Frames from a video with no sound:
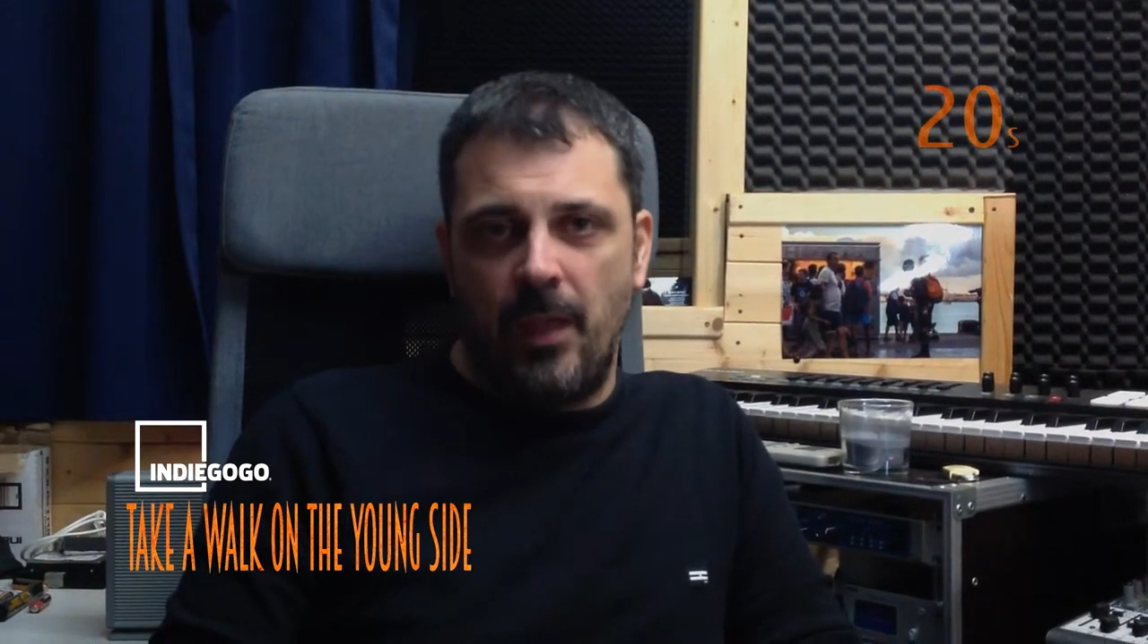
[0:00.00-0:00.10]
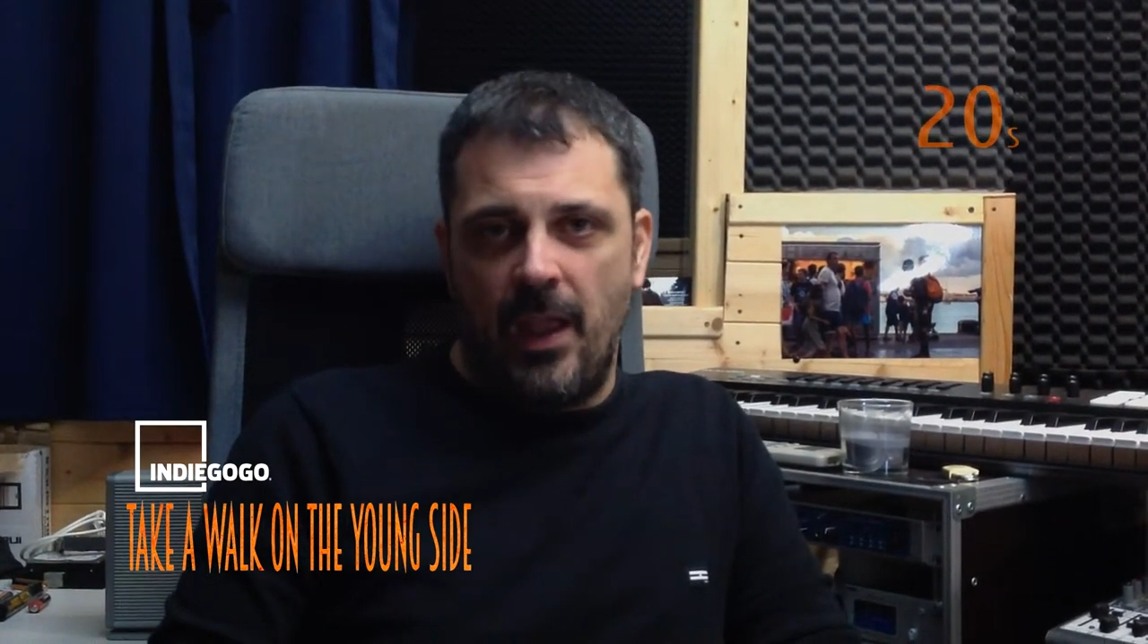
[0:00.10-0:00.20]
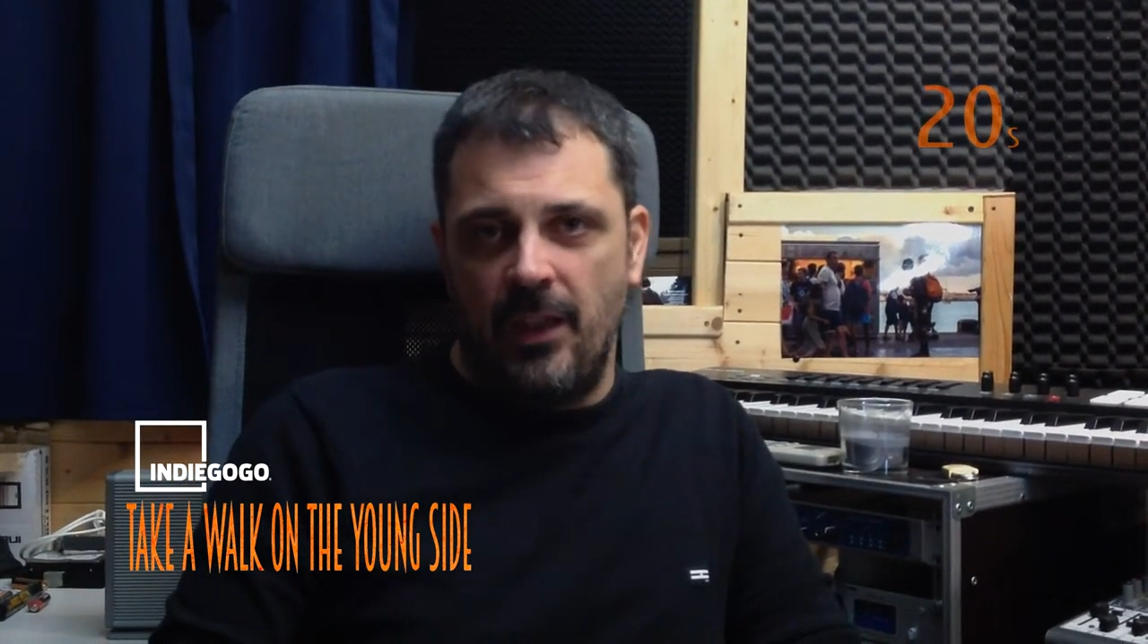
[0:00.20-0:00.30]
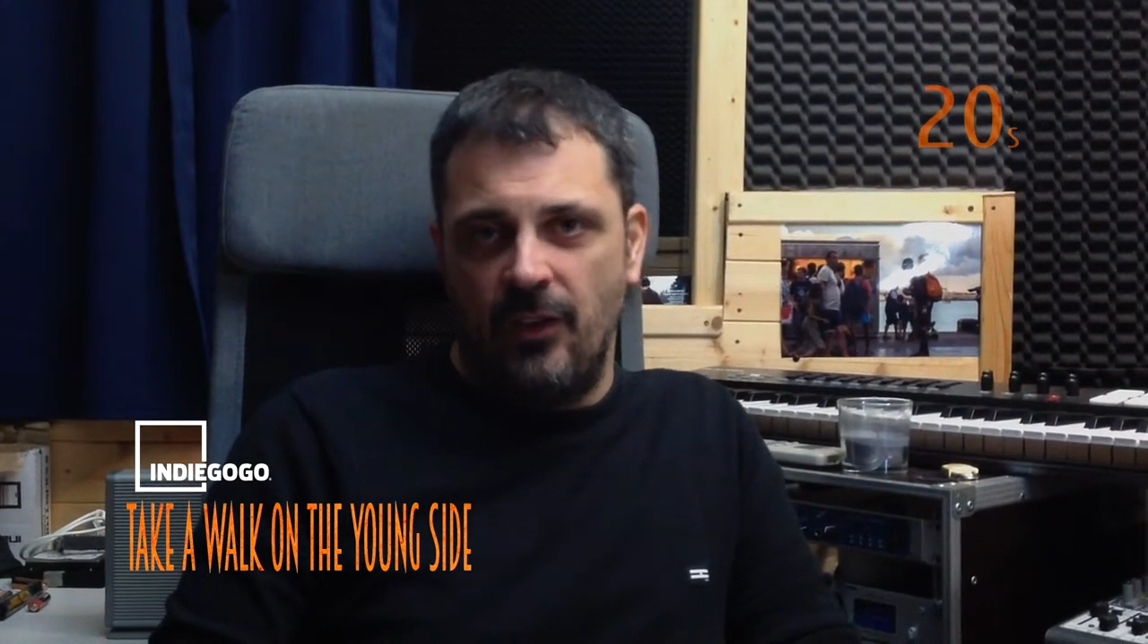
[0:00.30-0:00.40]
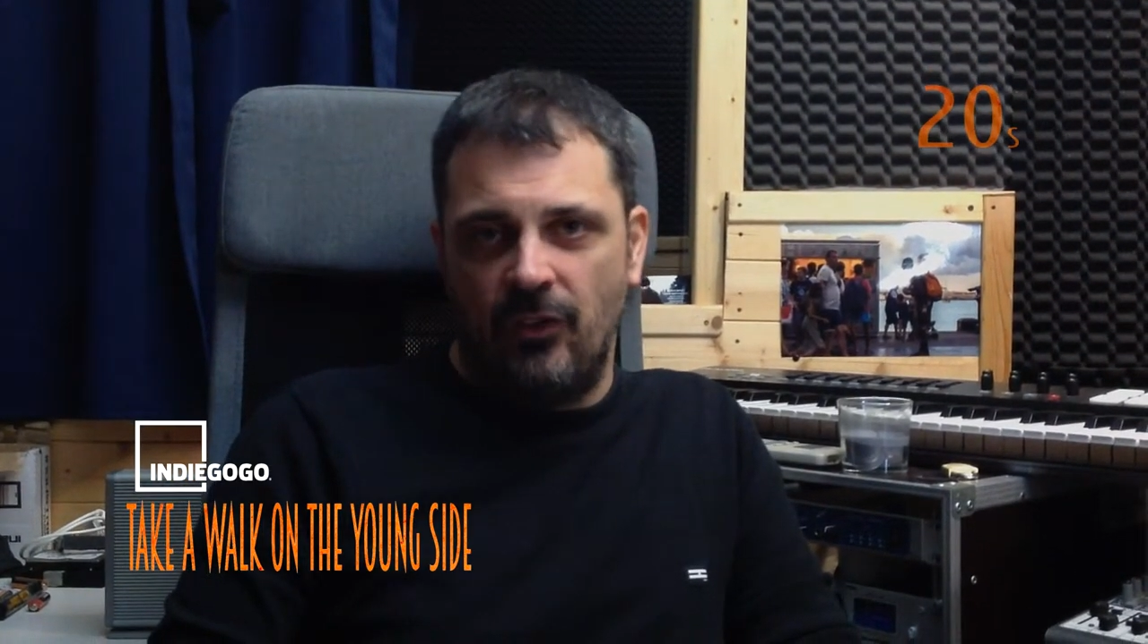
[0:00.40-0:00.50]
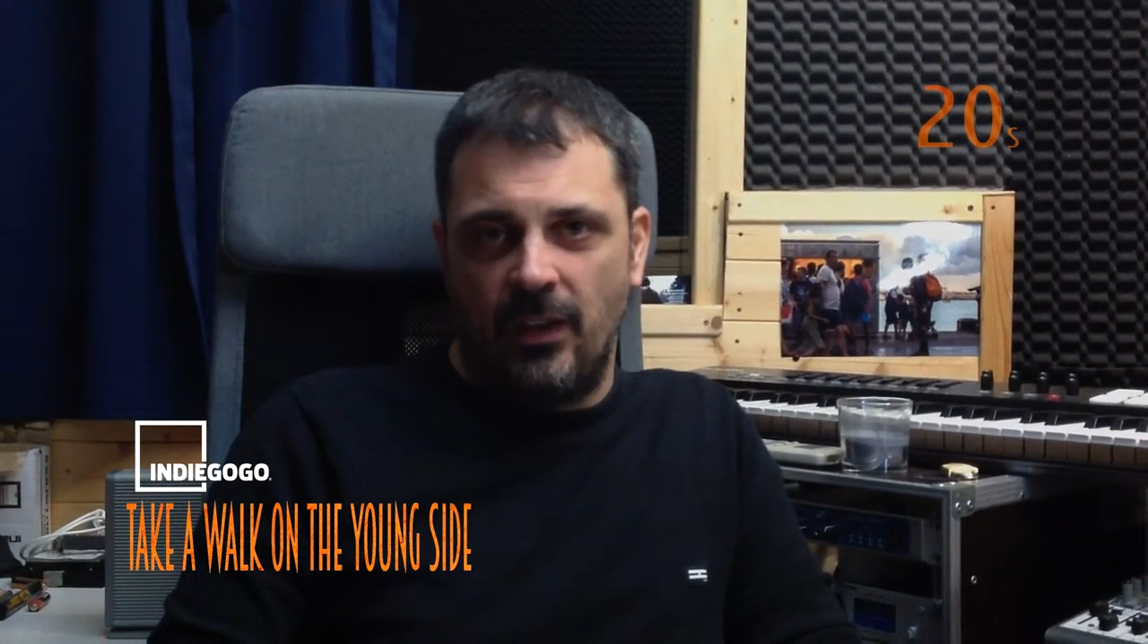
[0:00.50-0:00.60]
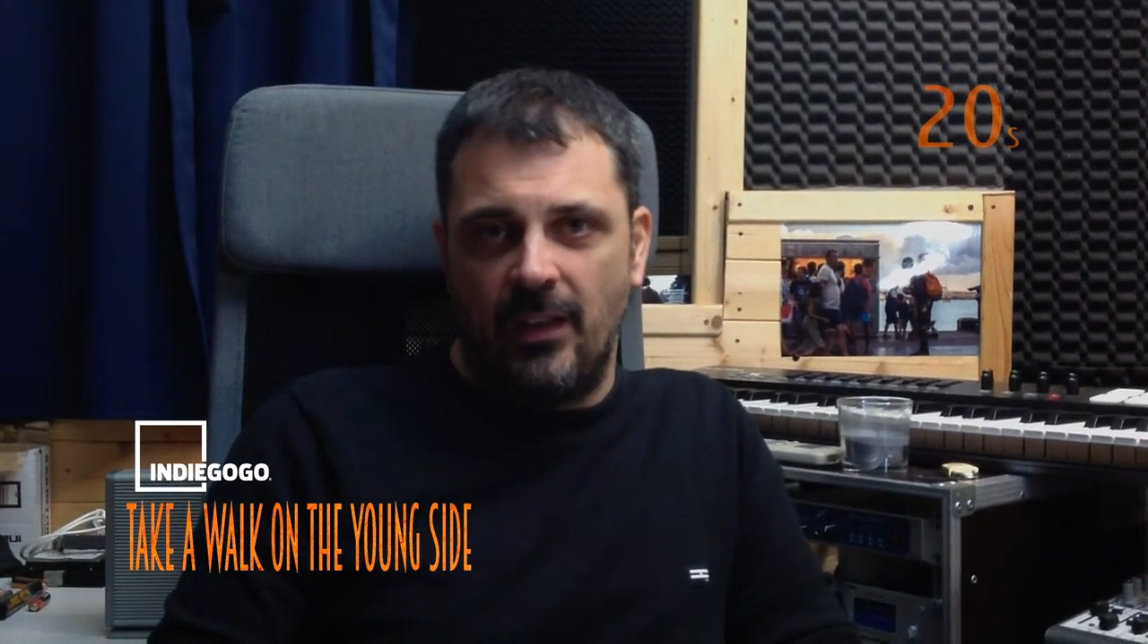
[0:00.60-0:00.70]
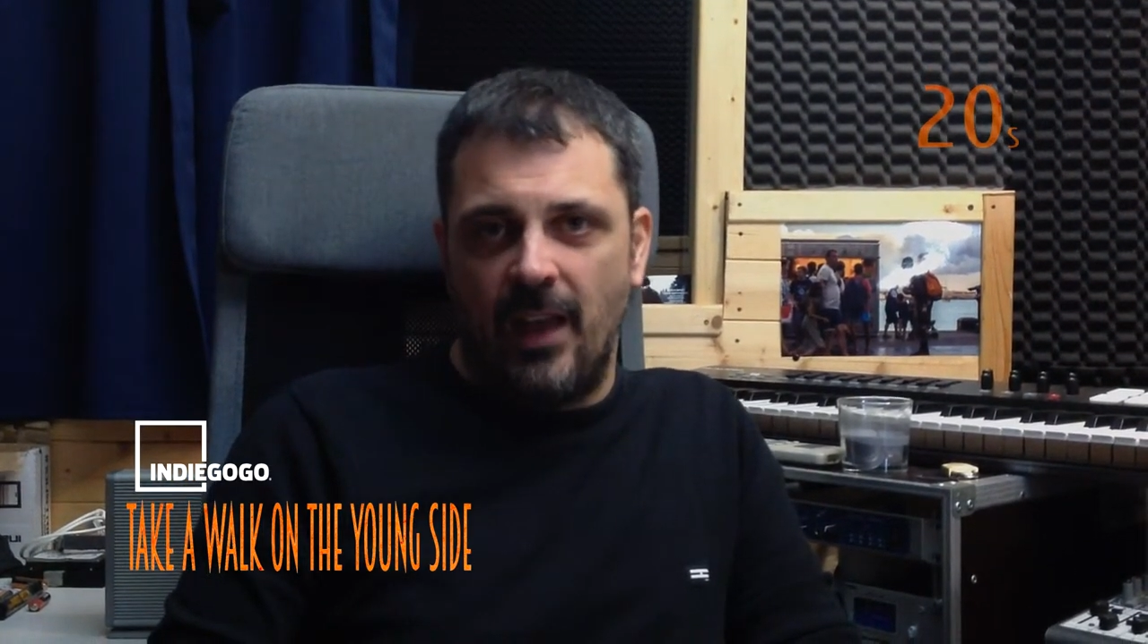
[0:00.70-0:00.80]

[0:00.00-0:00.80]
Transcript: page and